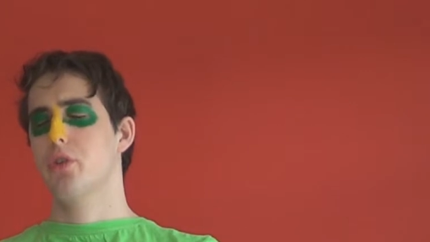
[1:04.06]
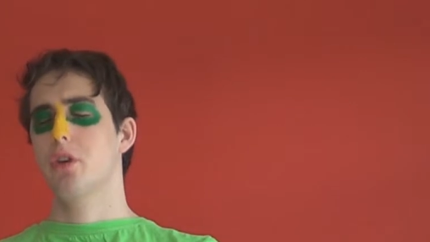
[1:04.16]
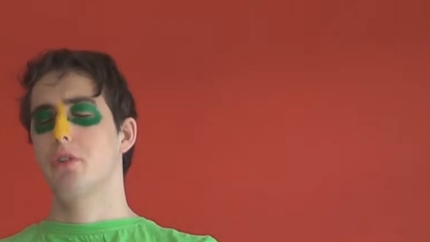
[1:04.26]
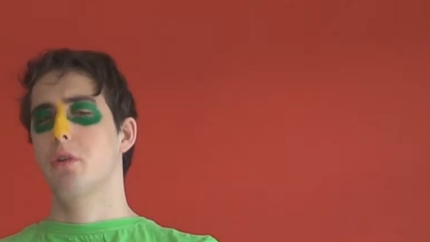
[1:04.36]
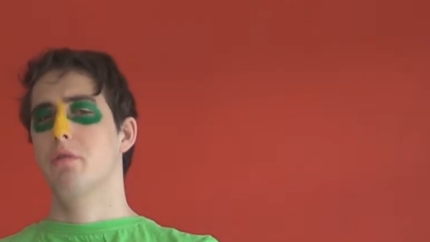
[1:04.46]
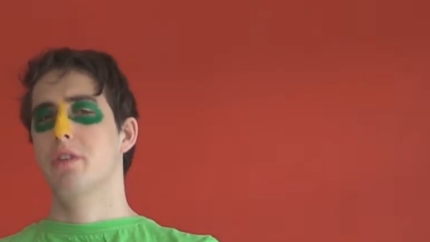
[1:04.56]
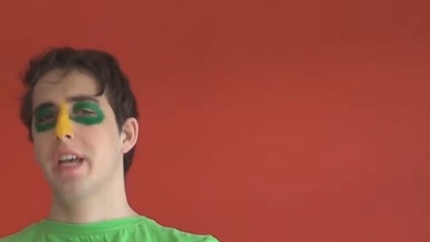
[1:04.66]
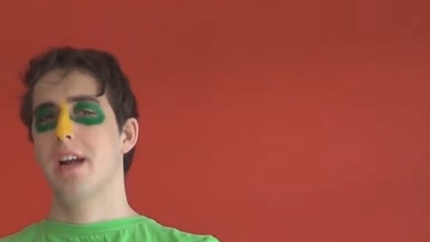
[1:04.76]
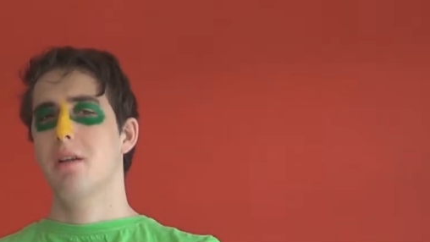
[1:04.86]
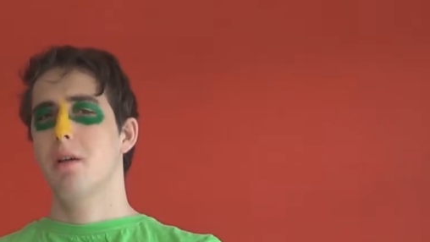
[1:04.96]
you got over
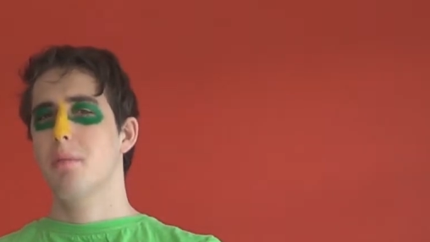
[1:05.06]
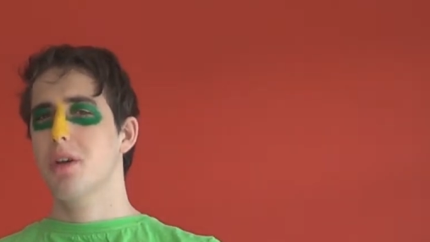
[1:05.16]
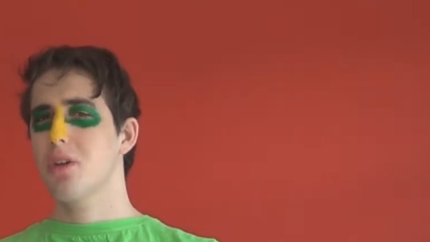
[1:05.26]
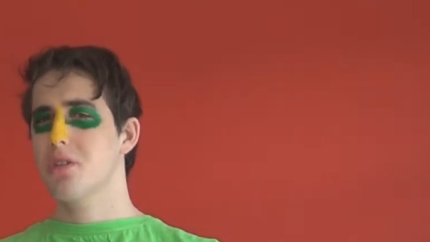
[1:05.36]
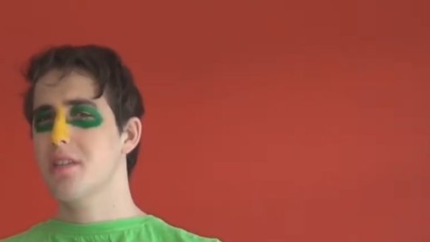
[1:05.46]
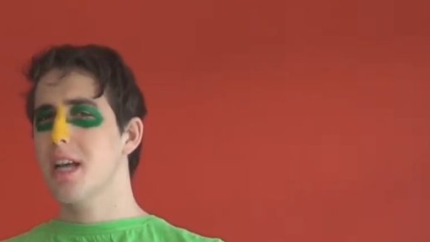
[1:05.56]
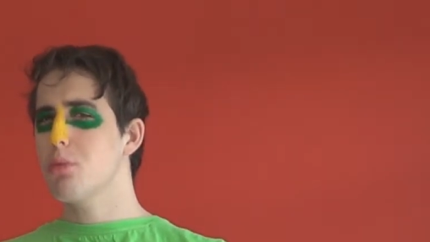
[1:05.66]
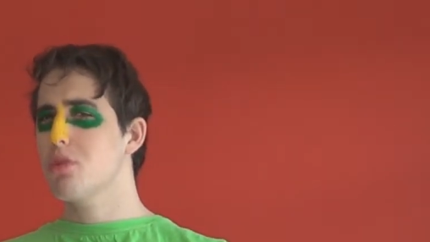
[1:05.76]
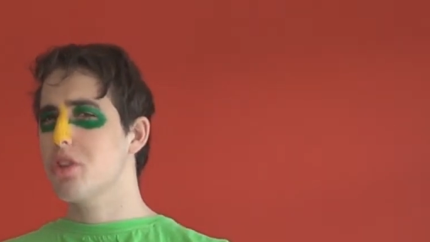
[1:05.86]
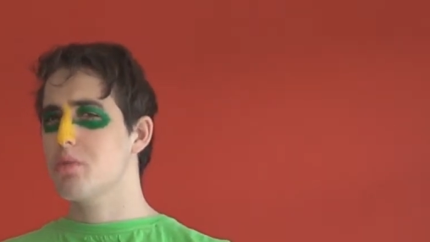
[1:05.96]
there, because
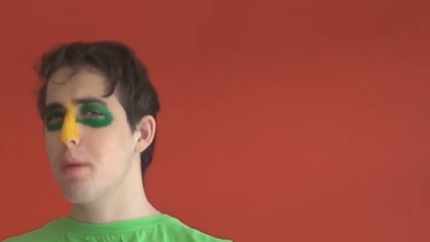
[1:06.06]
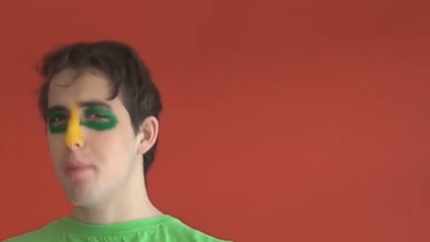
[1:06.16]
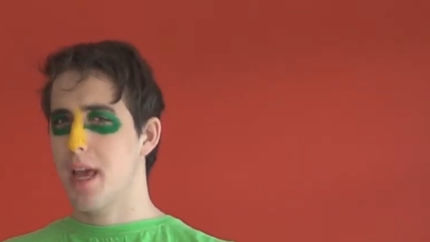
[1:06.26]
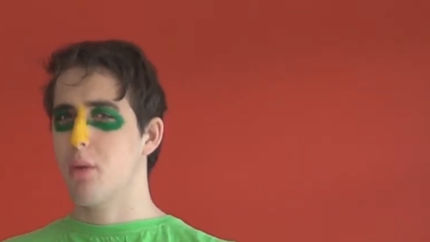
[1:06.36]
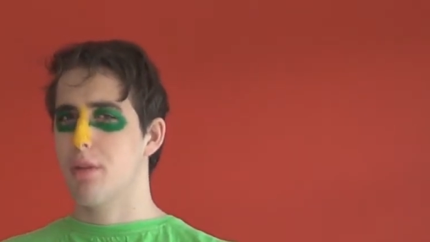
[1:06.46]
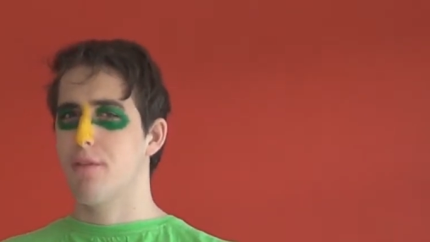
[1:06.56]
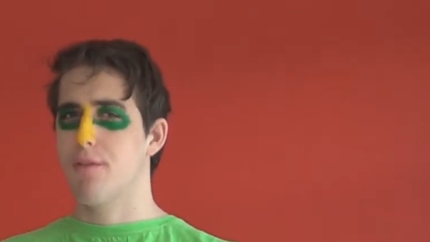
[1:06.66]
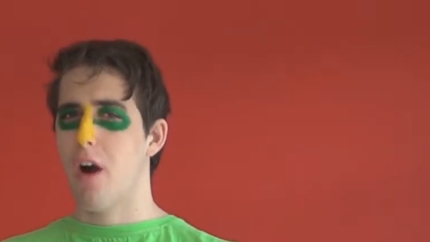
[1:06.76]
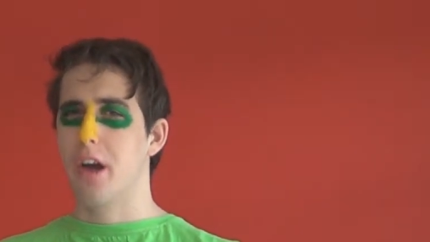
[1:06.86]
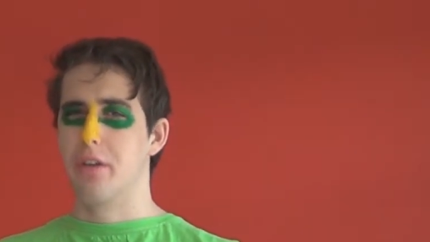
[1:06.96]
that would just be playing with
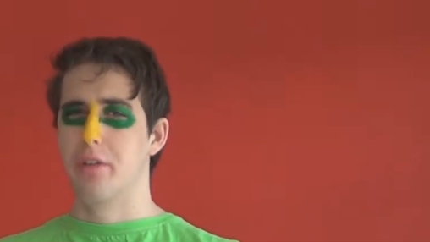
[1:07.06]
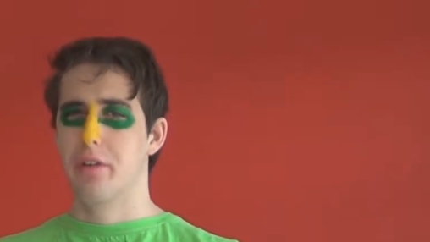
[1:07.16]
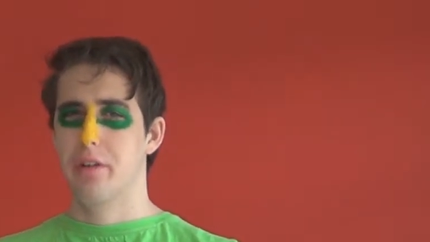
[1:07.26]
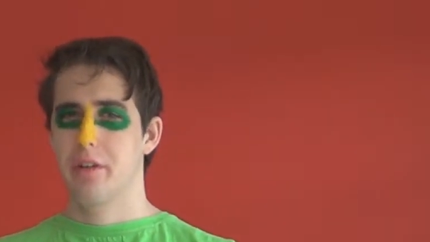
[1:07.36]
fire.